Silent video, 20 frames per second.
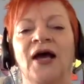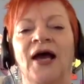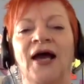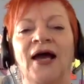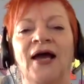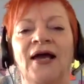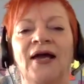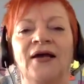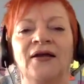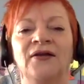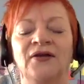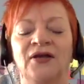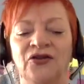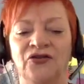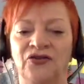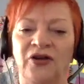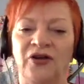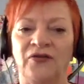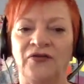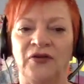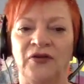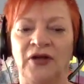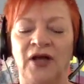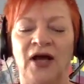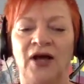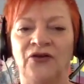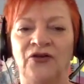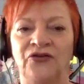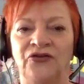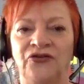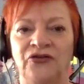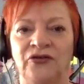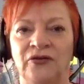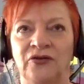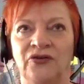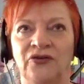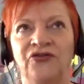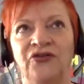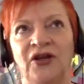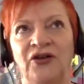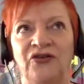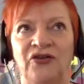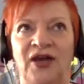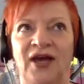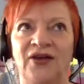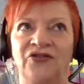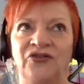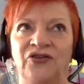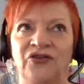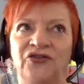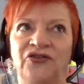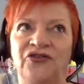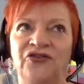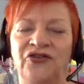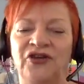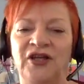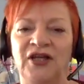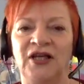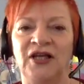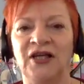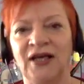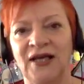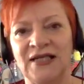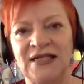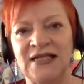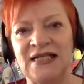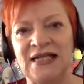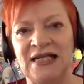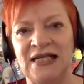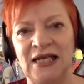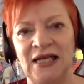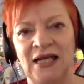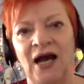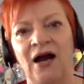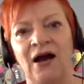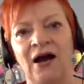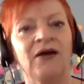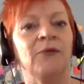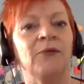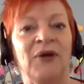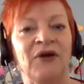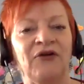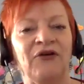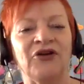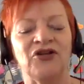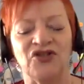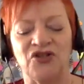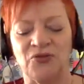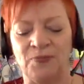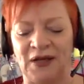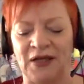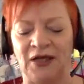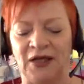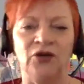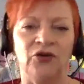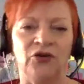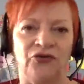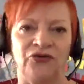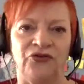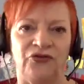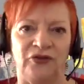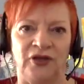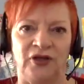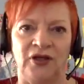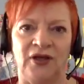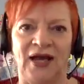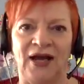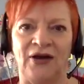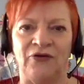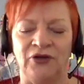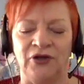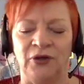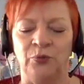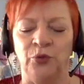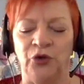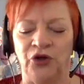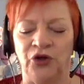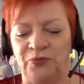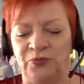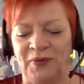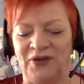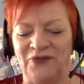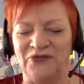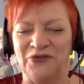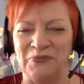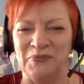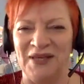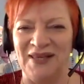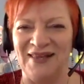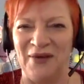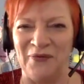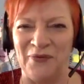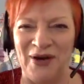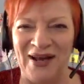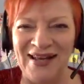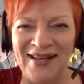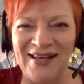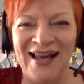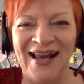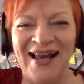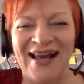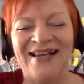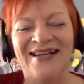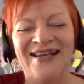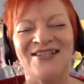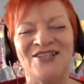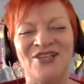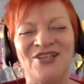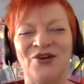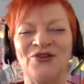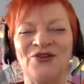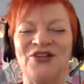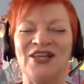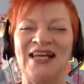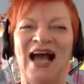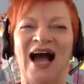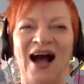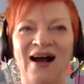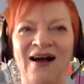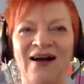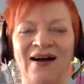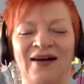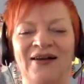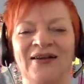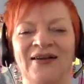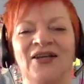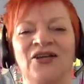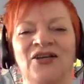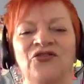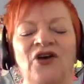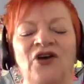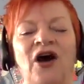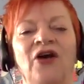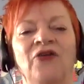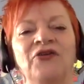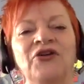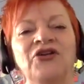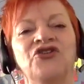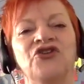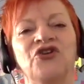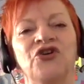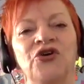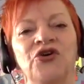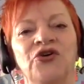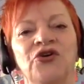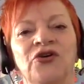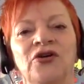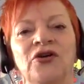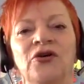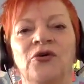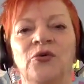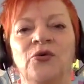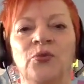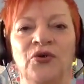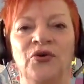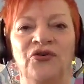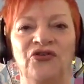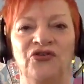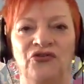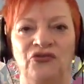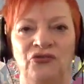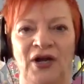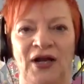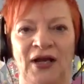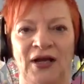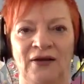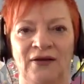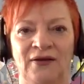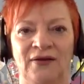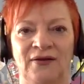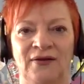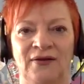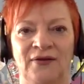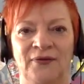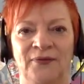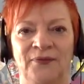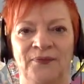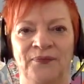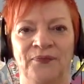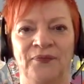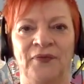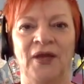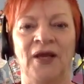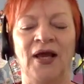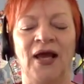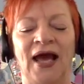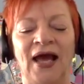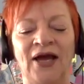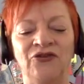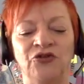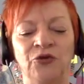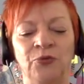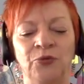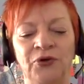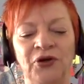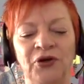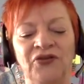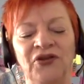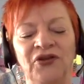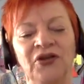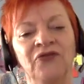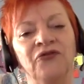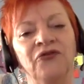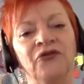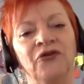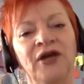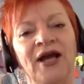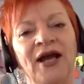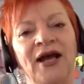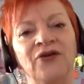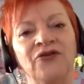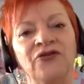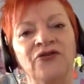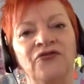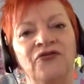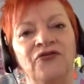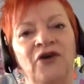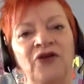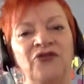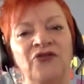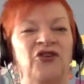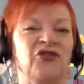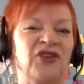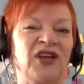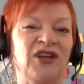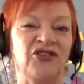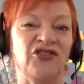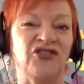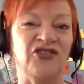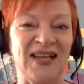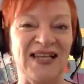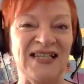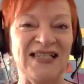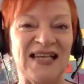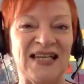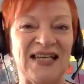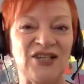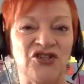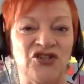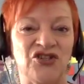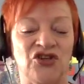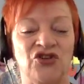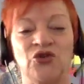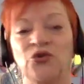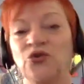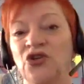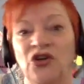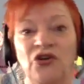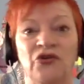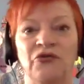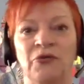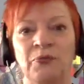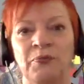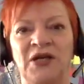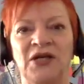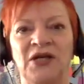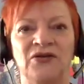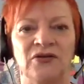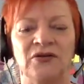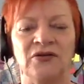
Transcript: and it's like the last center, as in CENTER, American spelling, because the acronym works better for me that way. So the R is, I return with strength. And you breathe in for a count of 5. So it takes you 10 seconds to do, and you can repeat it